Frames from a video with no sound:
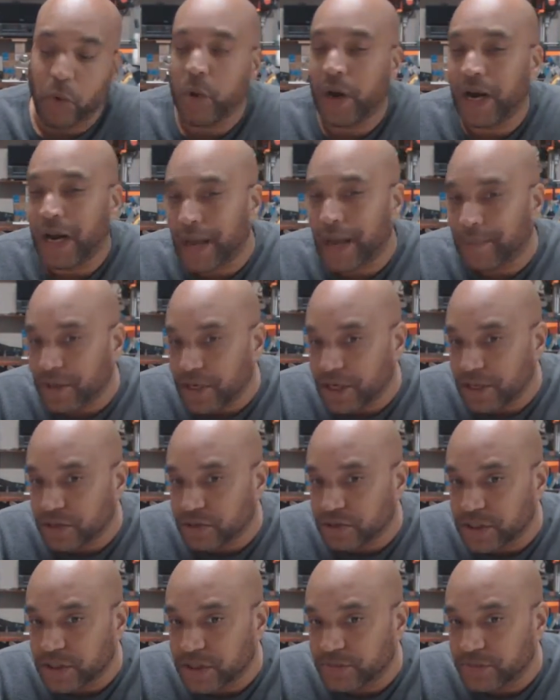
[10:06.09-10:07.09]
for what I'm gonna
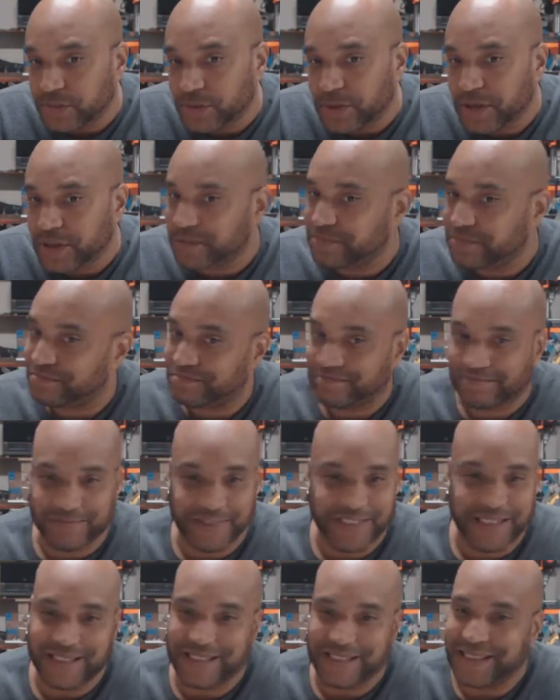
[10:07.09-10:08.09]
use it for,
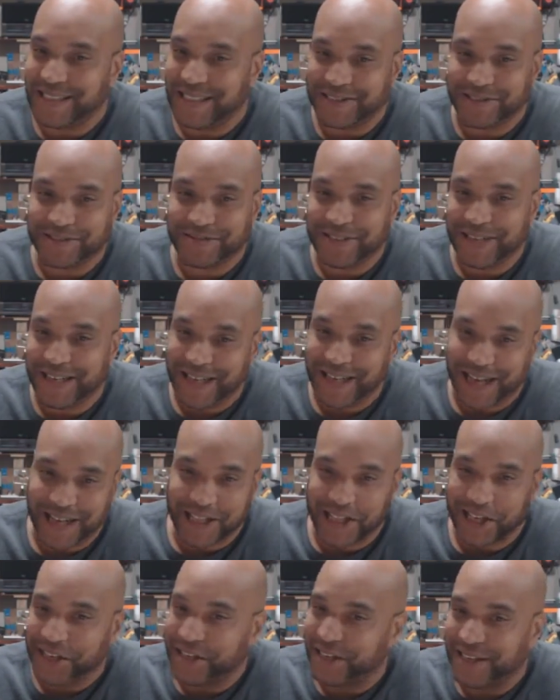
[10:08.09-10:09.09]
it's nice.
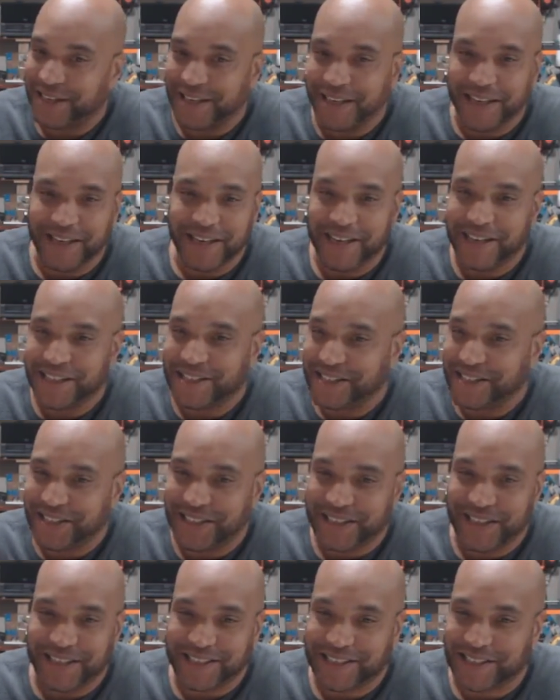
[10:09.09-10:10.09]
I like it. It's
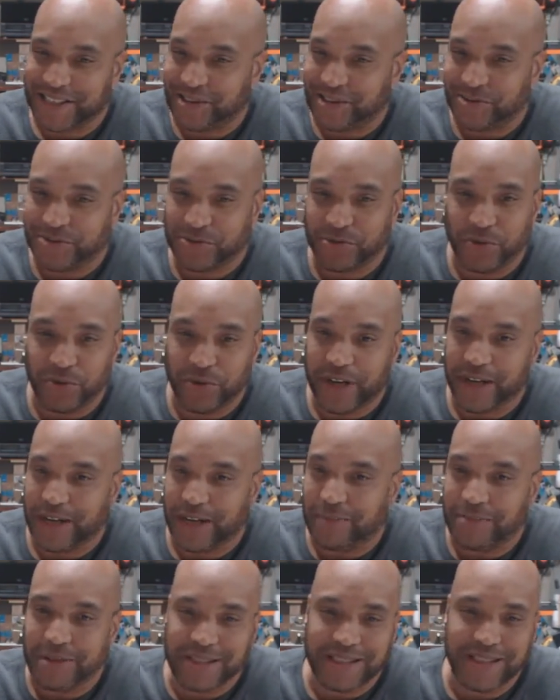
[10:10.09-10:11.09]
a nice little
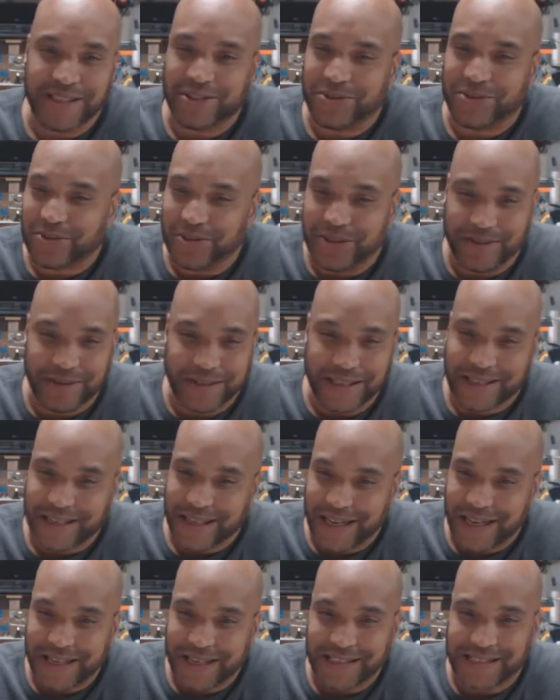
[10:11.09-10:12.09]
toy, and I'm gonna say toy
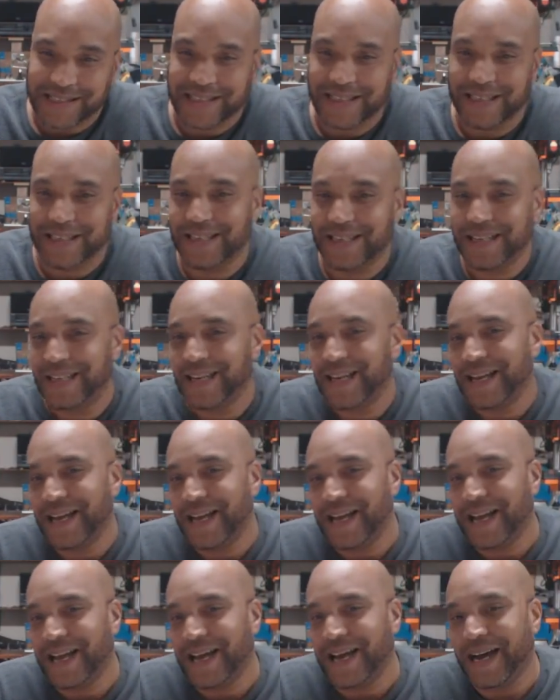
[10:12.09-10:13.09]
because honestly,
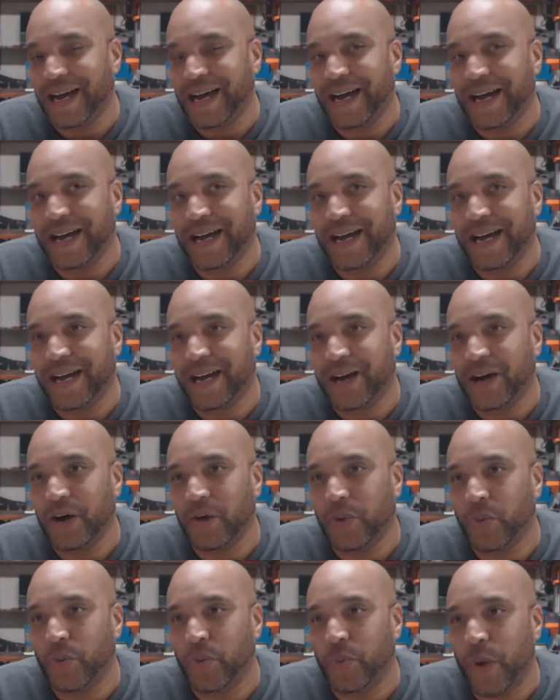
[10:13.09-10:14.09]

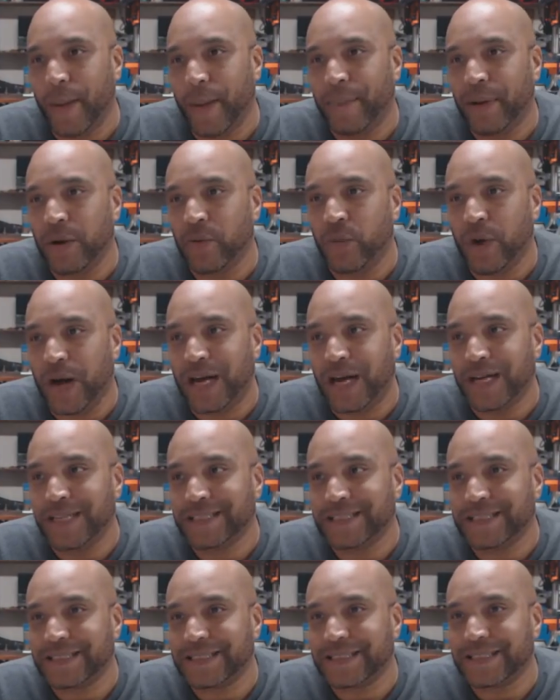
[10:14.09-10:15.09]

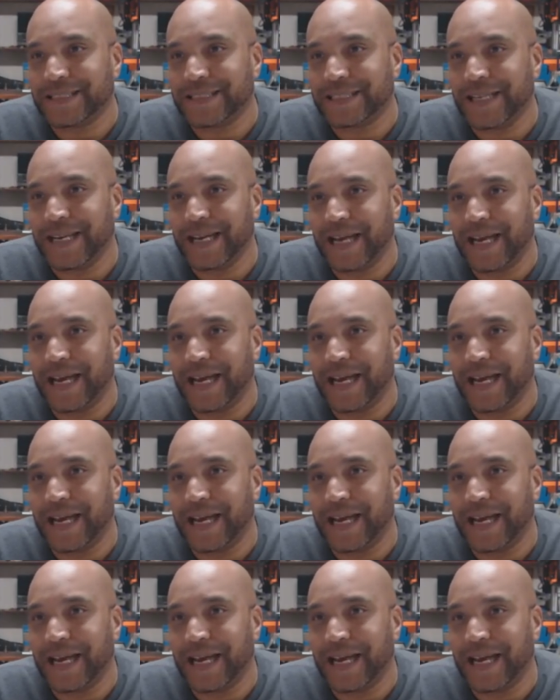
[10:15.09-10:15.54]
weapon-wise,